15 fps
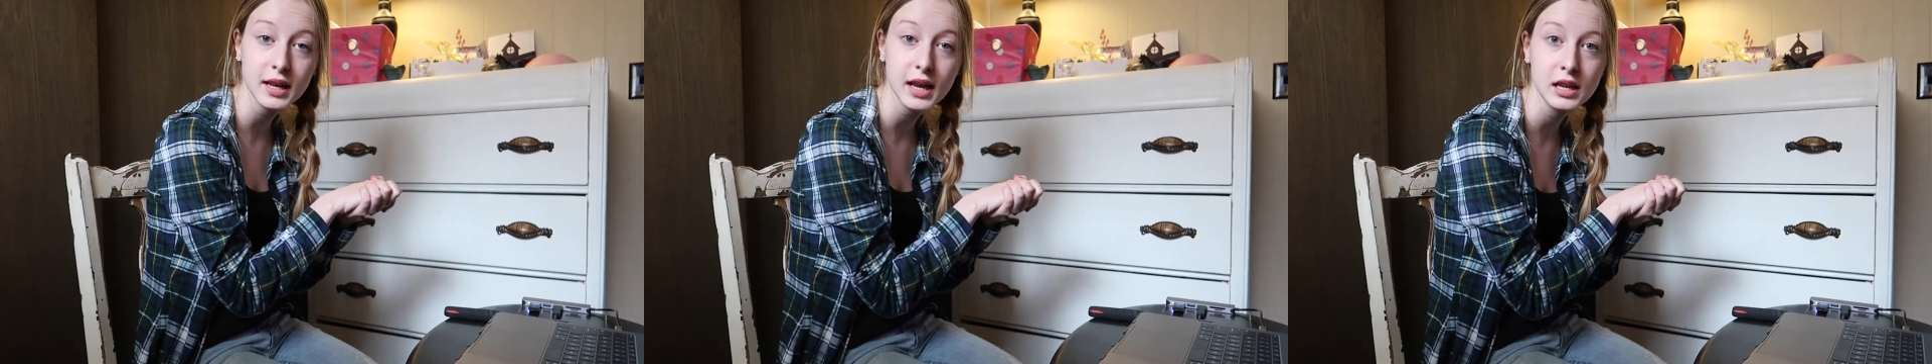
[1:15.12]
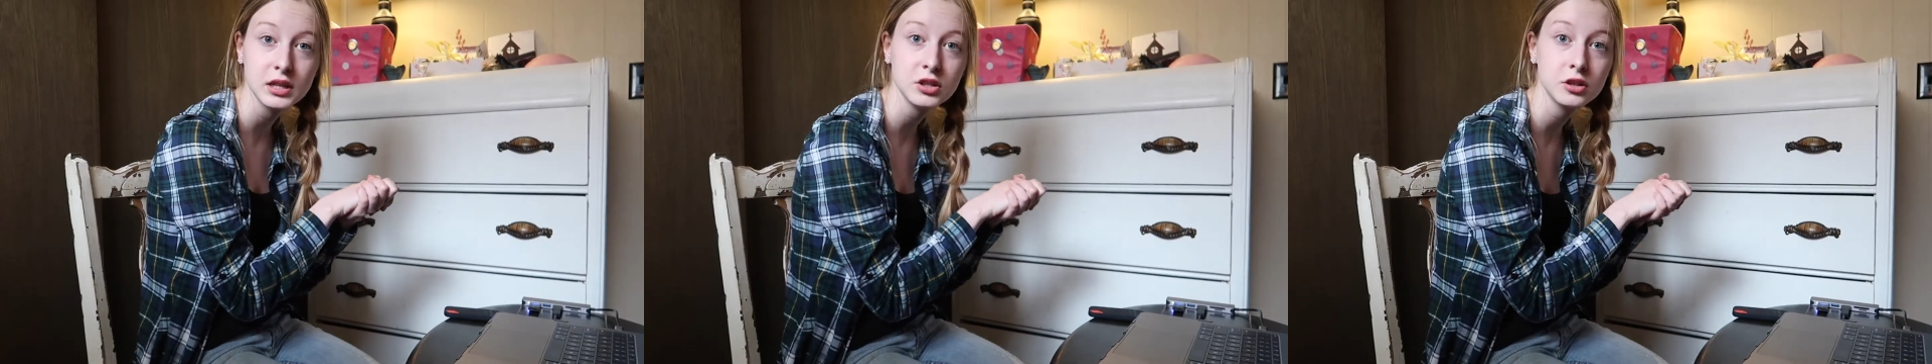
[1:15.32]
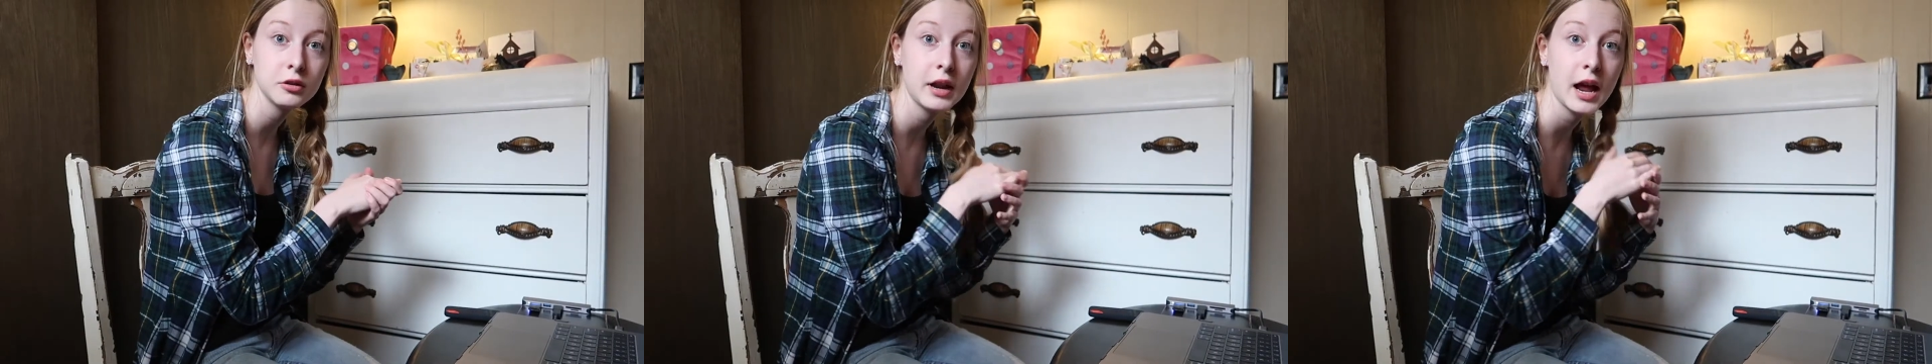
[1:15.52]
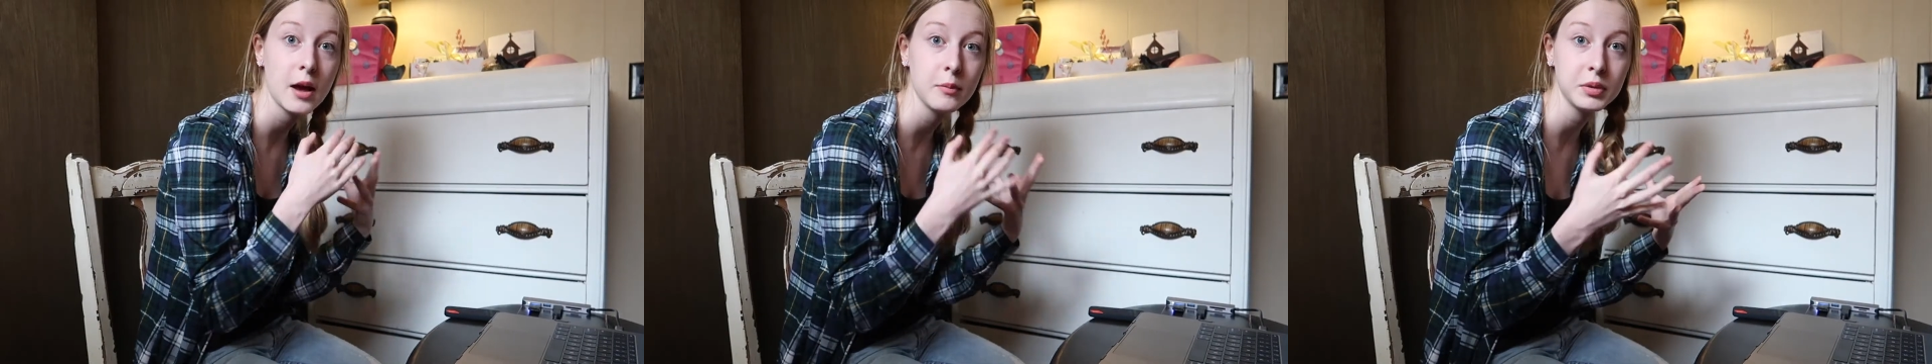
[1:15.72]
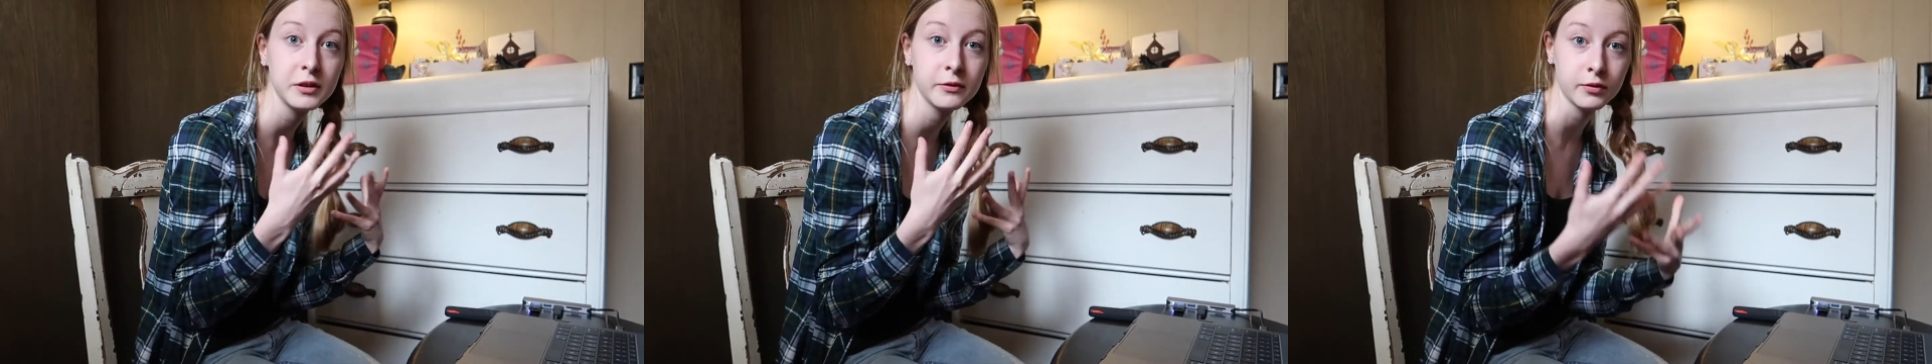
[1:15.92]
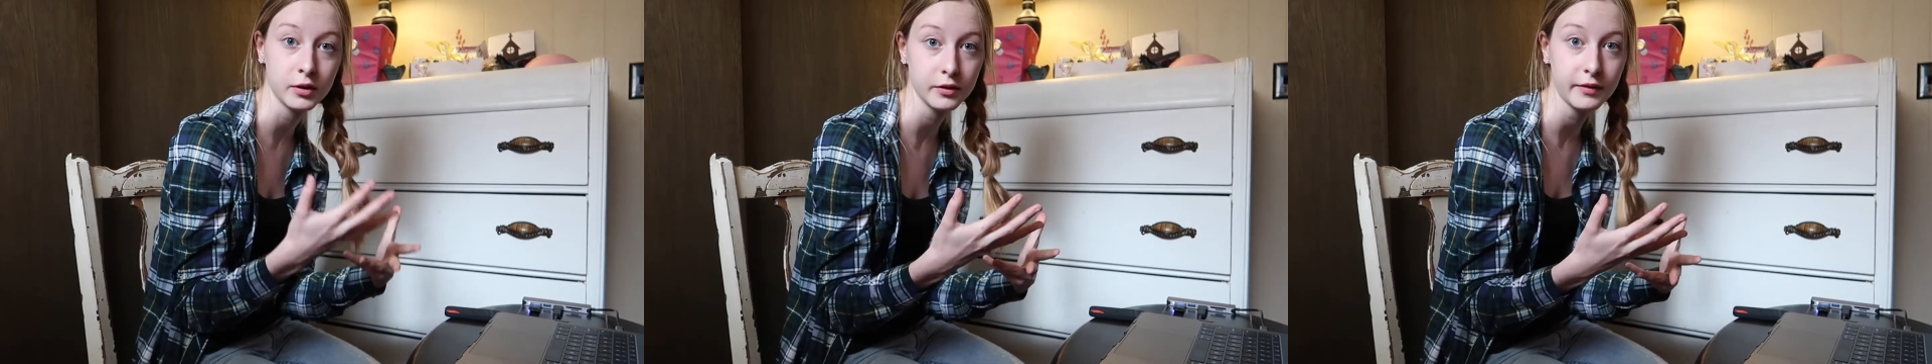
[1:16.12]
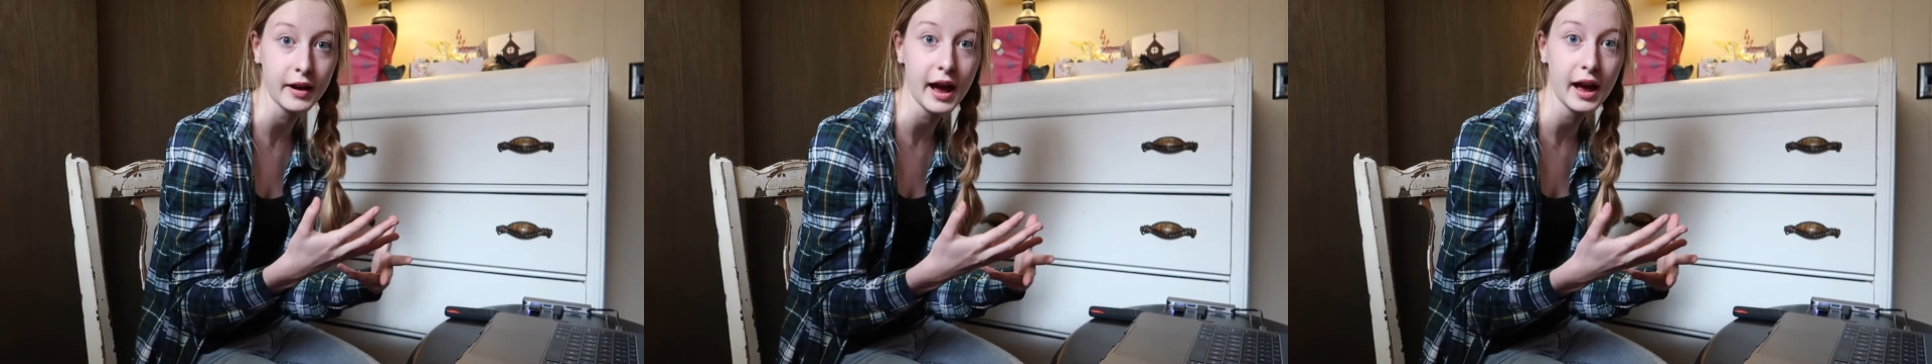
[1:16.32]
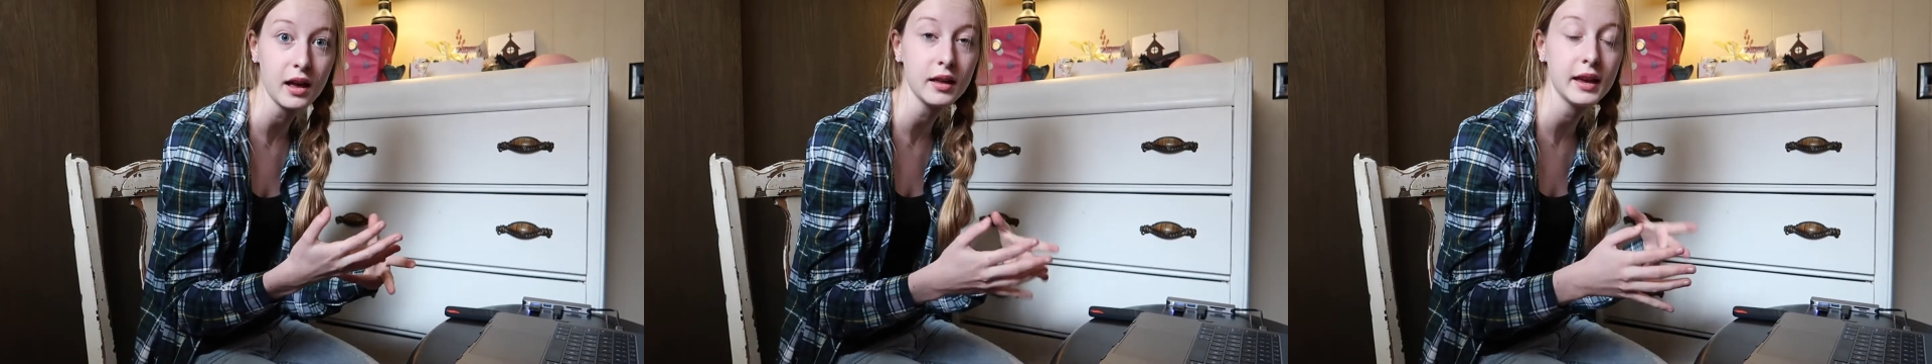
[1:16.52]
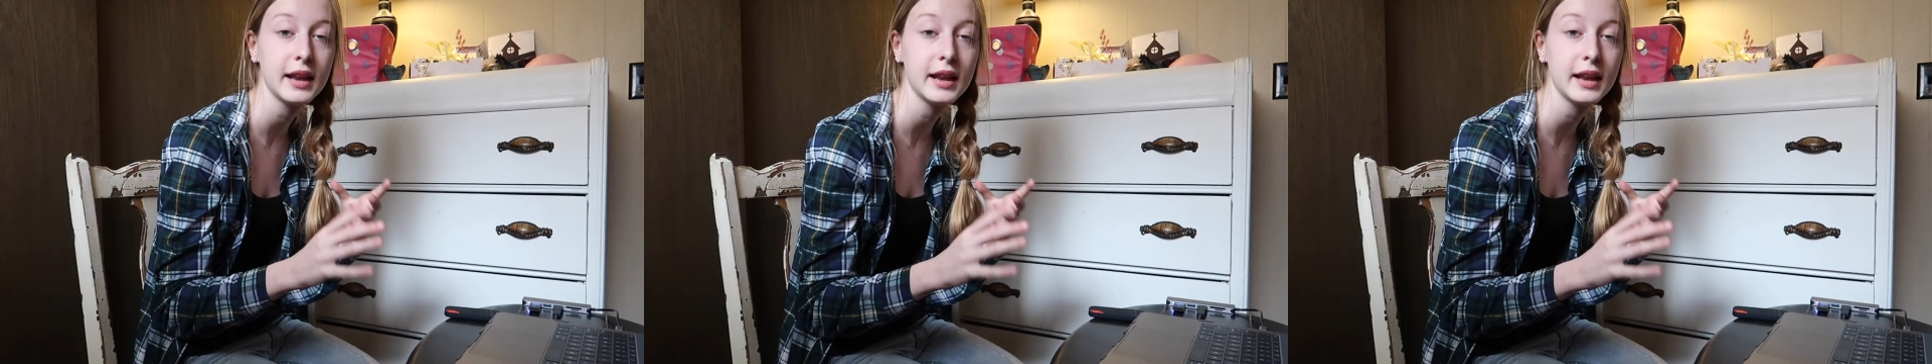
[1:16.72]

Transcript: it into an MP4 file,